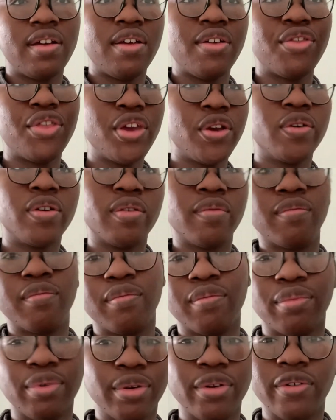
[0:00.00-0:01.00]
theorem,
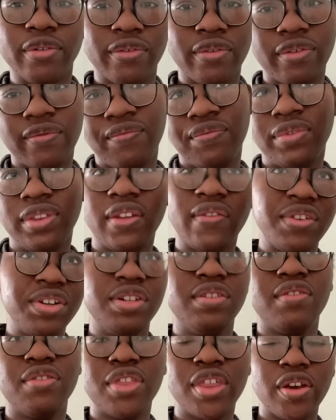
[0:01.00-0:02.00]
proof,
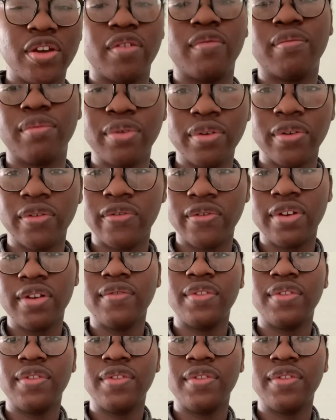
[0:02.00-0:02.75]
definition, theorem, proof,